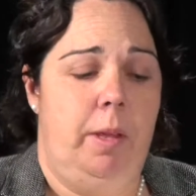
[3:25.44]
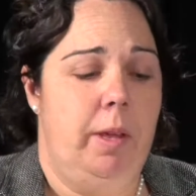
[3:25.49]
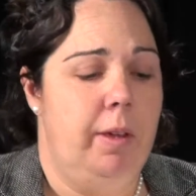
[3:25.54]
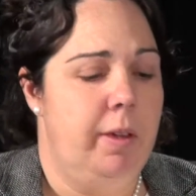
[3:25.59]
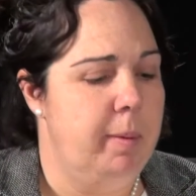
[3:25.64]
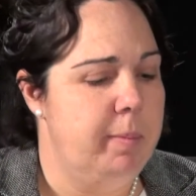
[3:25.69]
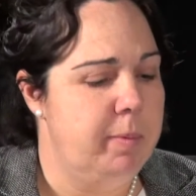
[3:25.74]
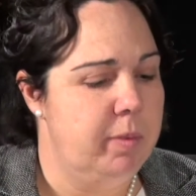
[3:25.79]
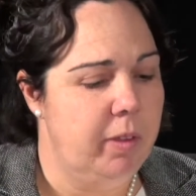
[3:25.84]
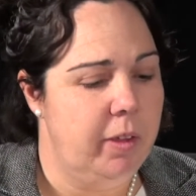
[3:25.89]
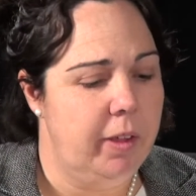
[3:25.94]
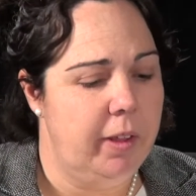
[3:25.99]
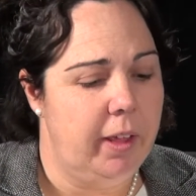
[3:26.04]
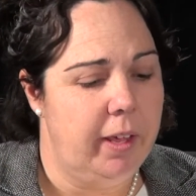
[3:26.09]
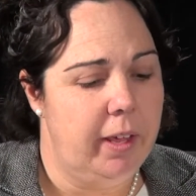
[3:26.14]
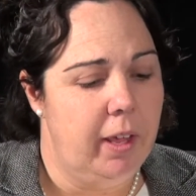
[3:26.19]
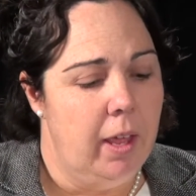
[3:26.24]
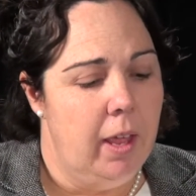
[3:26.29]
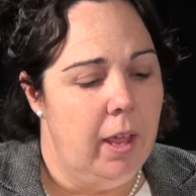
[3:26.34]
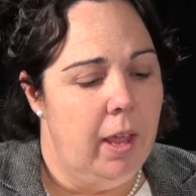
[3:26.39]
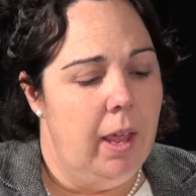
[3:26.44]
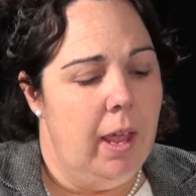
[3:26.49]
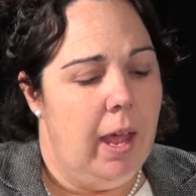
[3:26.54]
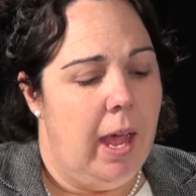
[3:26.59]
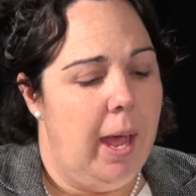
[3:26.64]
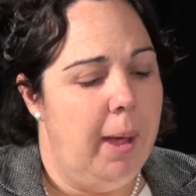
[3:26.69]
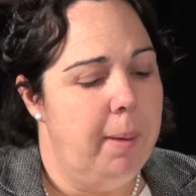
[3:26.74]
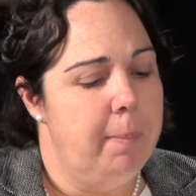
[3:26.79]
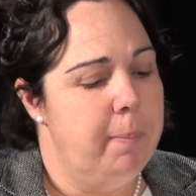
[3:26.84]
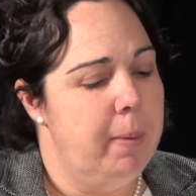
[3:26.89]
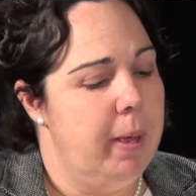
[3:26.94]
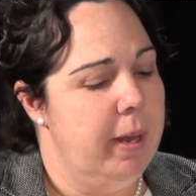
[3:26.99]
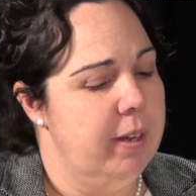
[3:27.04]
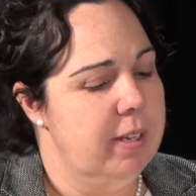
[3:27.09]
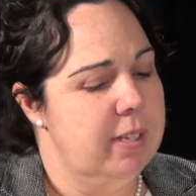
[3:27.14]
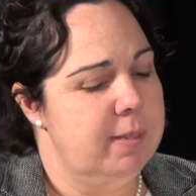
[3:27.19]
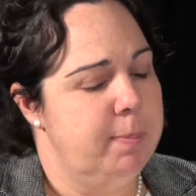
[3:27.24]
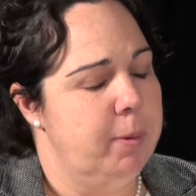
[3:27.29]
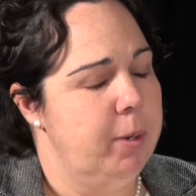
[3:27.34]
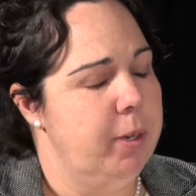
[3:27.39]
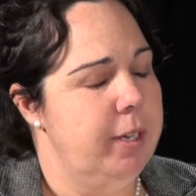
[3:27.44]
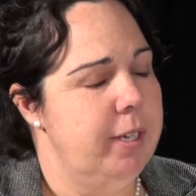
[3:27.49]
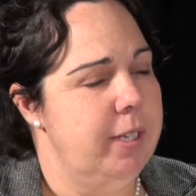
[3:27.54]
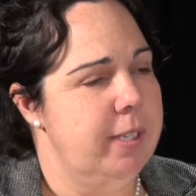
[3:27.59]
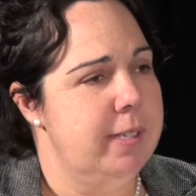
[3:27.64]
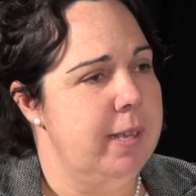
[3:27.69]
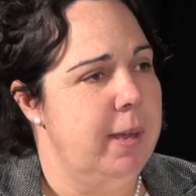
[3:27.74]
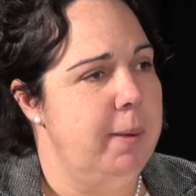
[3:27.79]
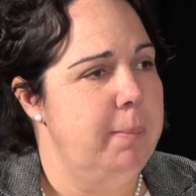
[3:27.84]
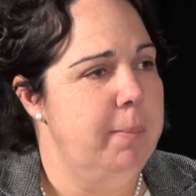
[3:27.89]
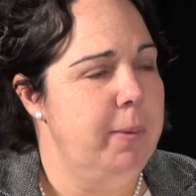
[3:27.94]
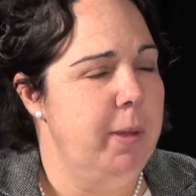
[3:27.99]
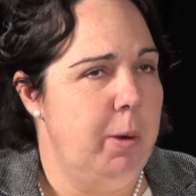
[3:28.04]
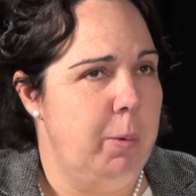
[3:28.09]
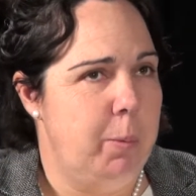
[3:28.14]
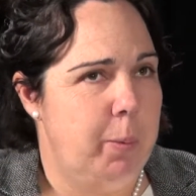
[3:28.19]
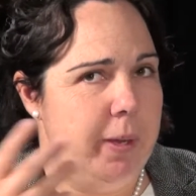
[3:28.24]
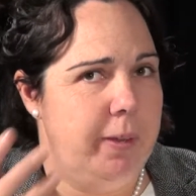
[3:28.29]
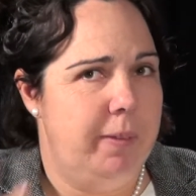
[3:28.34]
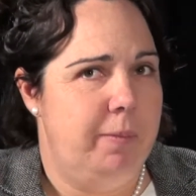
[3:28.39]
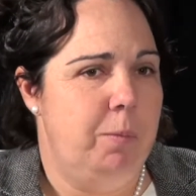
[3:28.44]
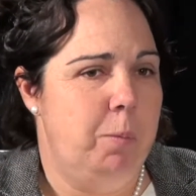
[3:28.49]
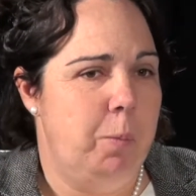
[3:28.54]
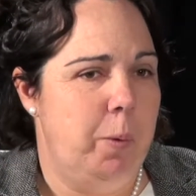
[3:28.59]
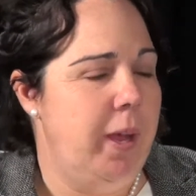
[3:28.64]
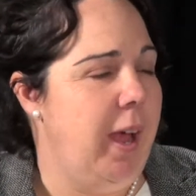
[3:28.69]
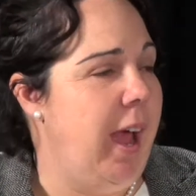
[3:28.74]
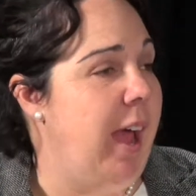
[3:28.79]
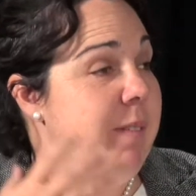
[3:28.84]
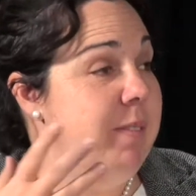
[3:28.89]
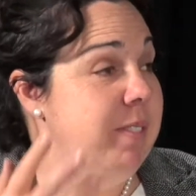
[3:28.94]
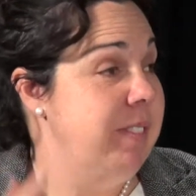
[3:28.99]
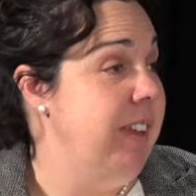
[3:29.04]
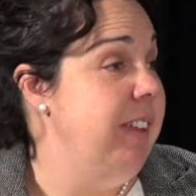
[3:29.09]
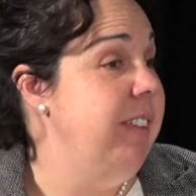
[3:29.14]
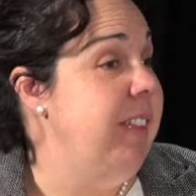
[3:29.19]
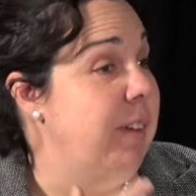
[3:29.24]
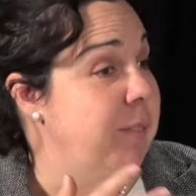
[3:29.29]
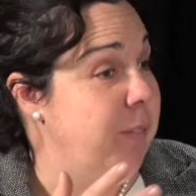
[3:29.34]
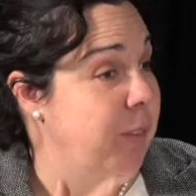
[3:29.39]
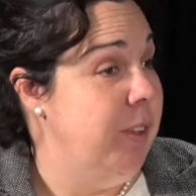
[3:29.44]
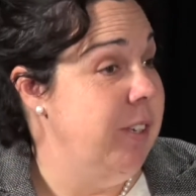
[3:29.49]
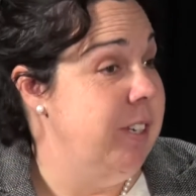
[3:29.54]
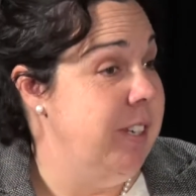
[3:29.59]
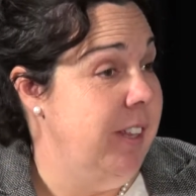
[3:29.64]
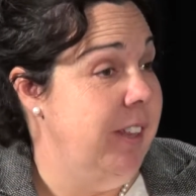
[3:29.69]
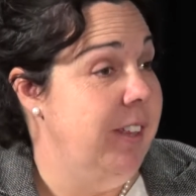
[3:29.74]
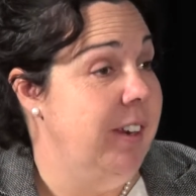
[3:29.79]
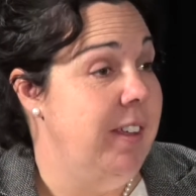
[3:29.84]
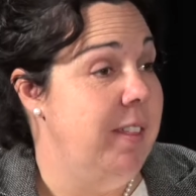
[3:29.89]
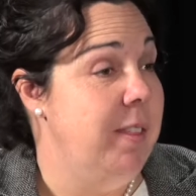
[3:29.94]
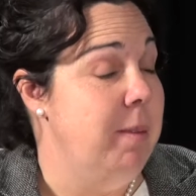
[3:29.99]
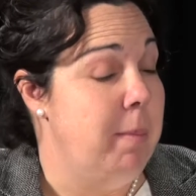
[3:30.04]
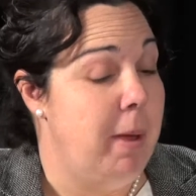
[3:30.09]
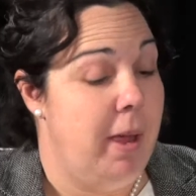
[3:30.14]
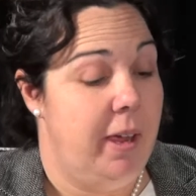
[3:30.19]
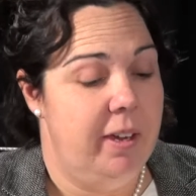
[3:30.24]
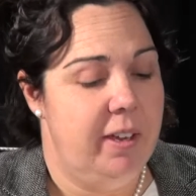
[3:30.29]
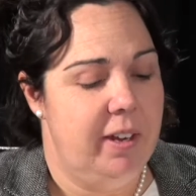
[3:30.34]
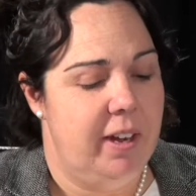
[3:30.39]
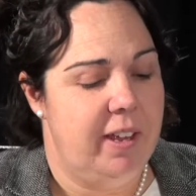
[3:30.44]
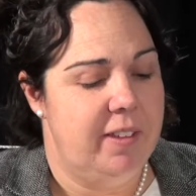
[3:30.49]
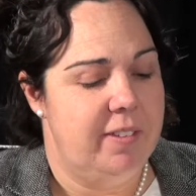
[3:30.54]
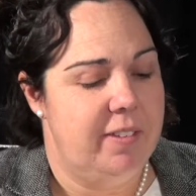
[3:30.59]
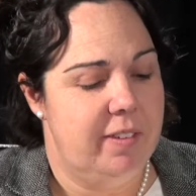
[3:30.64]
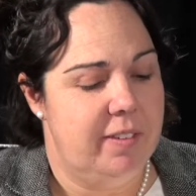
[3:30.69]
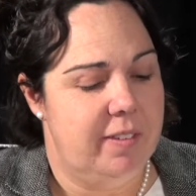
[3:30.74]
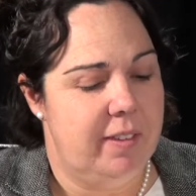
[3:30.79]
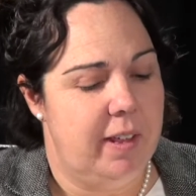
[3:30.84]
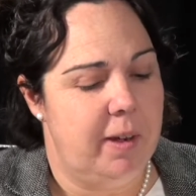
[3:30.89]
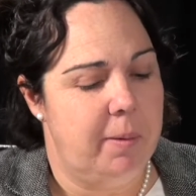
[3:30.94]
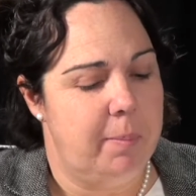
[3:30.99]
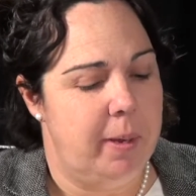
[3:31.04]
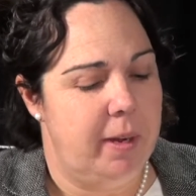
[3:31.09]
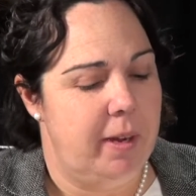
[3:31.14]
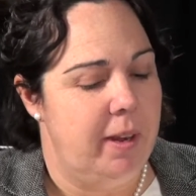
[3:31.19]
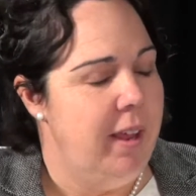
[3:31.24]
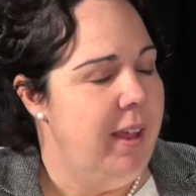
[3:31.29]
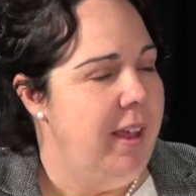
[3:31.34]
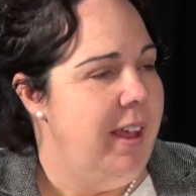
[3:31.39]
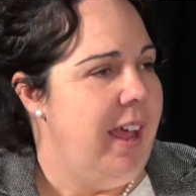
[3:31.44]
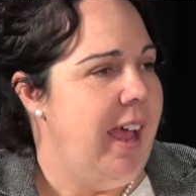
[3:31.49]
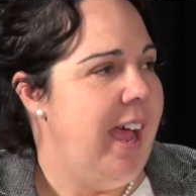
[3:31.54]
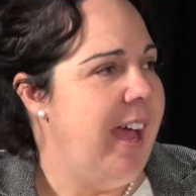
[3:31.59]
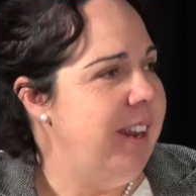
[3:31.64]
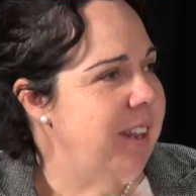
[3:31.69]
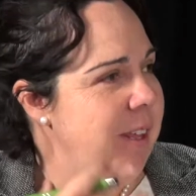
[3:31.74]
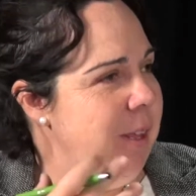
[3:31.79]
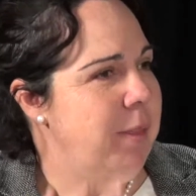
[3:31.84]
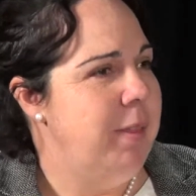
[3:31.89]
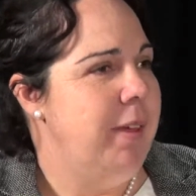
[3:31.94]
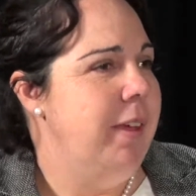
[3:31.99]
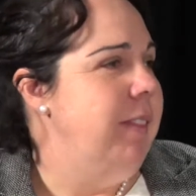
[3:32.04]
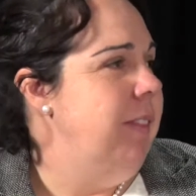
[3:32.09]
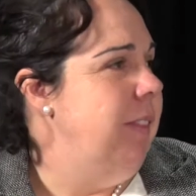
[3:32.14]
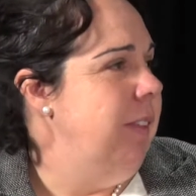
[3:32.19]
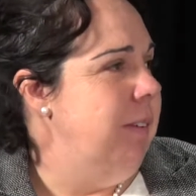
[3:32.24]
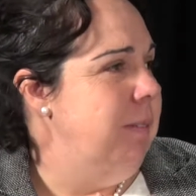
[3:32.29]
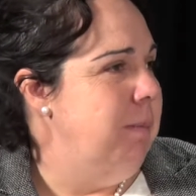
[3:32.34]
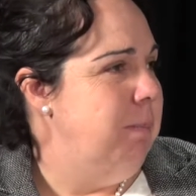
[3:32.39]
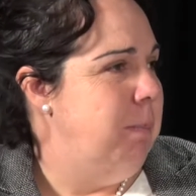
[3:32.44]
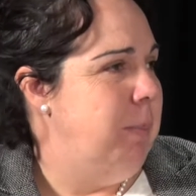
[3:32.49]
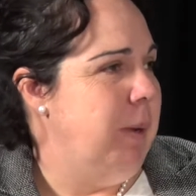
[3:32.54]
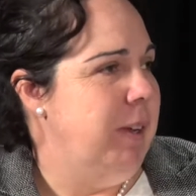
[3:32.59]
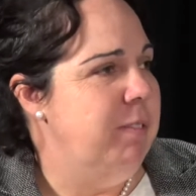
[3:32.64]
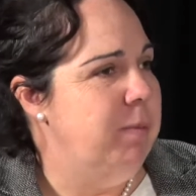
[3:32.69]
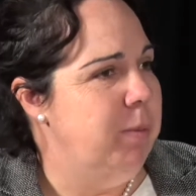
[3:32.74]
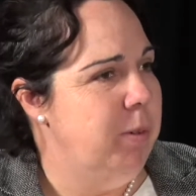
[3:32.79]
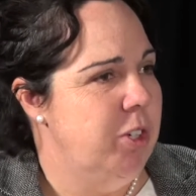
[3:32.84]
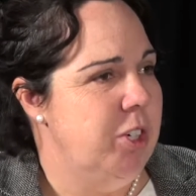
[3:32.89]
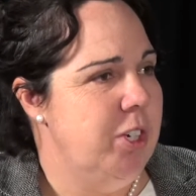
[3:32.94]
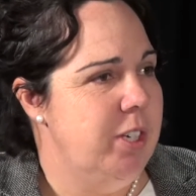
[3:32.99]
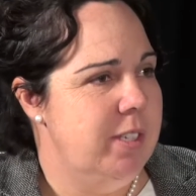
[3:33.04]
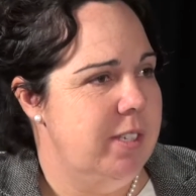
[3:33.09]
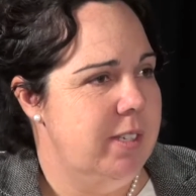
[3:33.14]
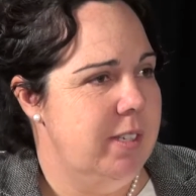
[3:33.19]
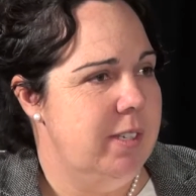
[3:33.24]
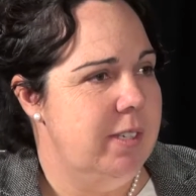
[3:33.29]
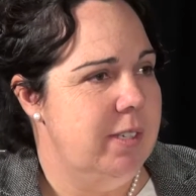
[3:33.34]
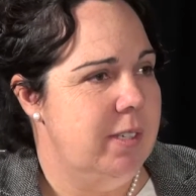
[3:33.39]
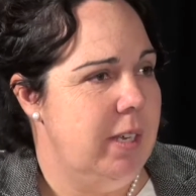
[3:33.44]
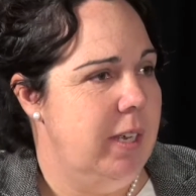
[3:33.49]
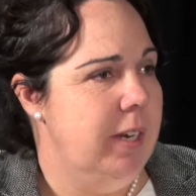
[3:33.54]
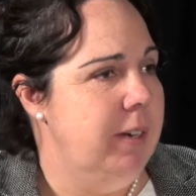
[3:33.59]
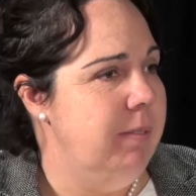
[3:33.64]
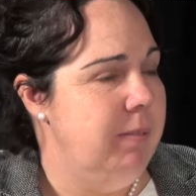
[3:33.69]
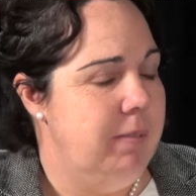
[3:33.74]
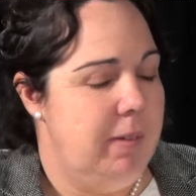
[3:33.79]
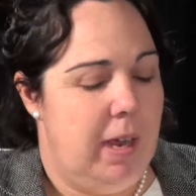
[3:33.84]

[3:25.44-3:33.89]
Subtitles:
absolutely. And I suppose, we have seen that volatility in the market, as you said. I mean, how do you think that beef producers and